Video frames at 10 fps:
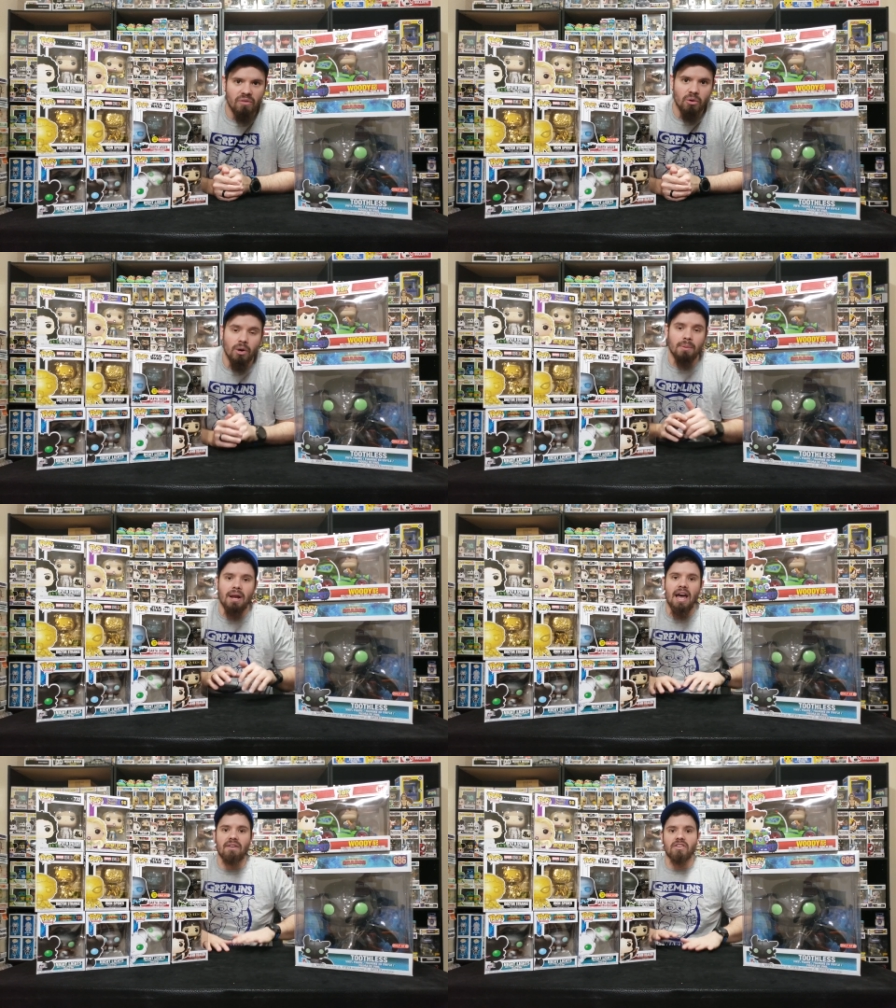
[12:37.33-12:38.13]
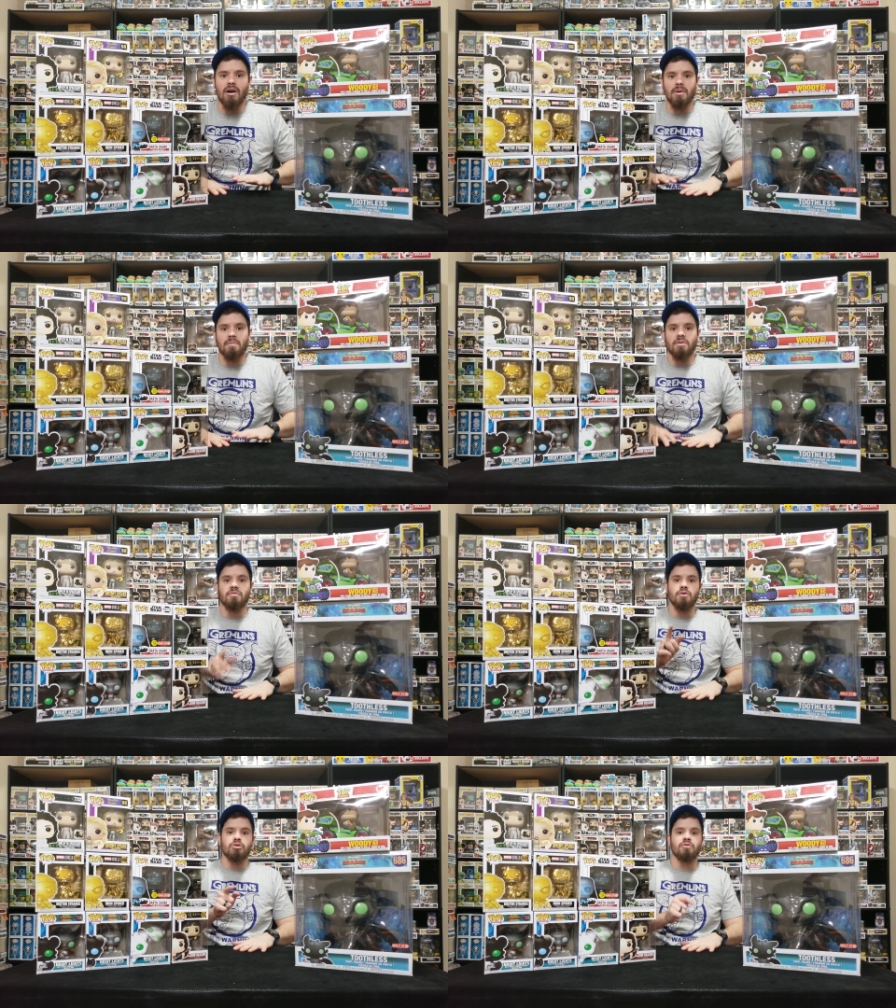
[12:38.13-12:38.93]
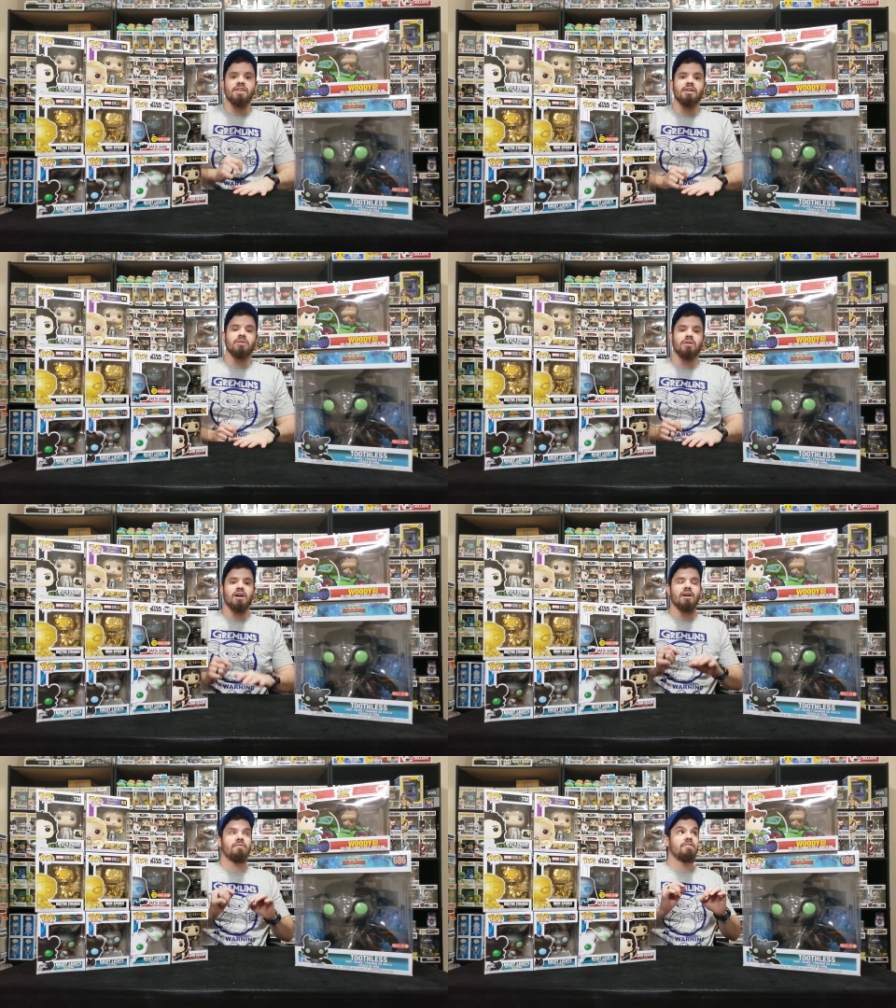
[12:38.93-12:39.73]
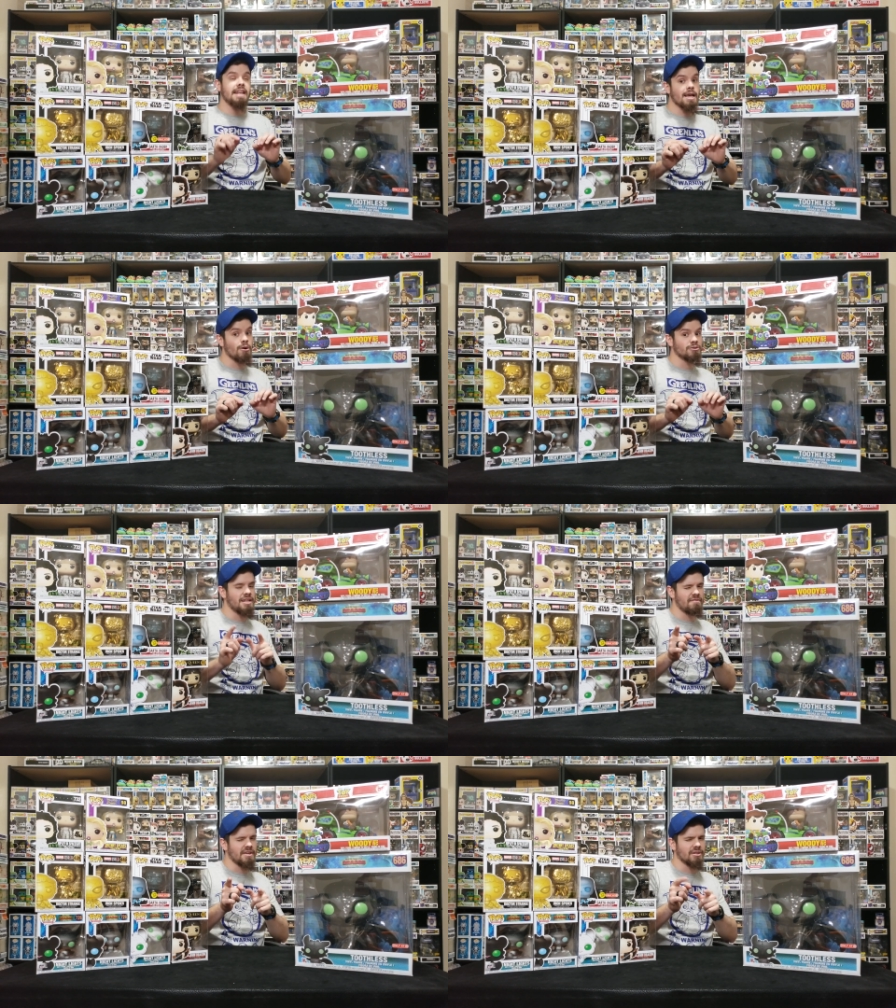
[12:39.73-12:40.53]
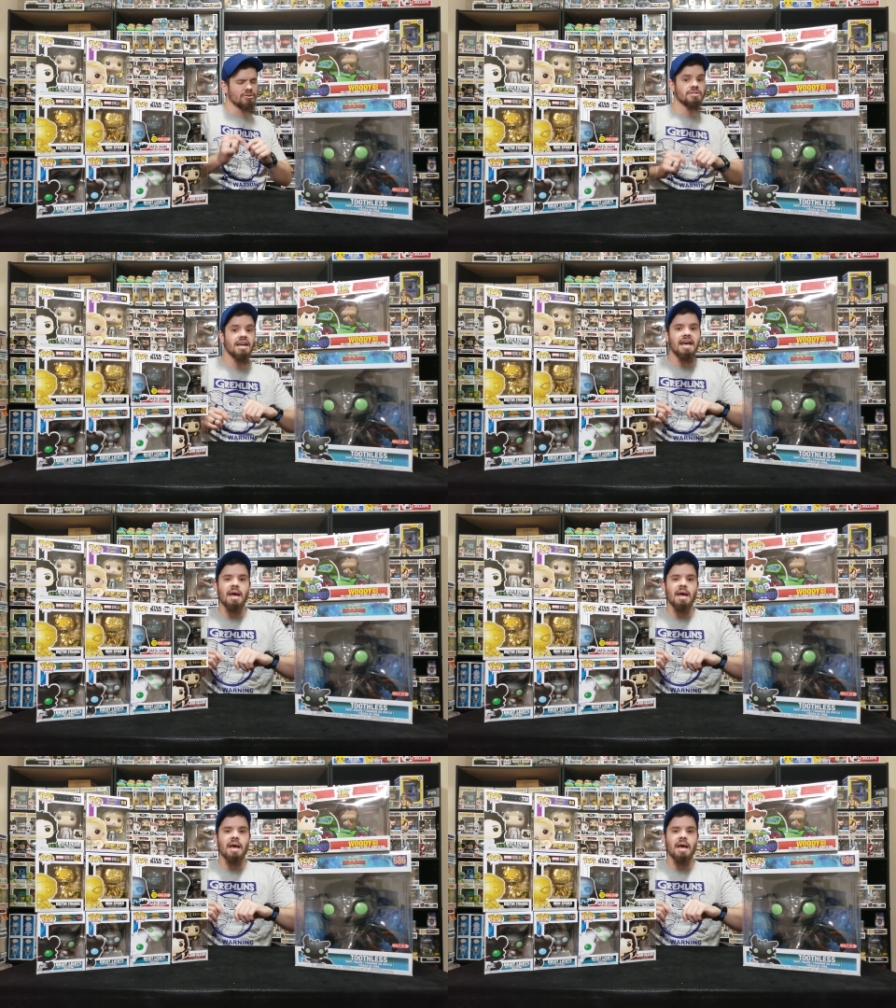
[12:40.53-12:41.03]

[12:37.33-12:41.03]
over what I'm going to have coming up in the future video uh, videos, not vehicles.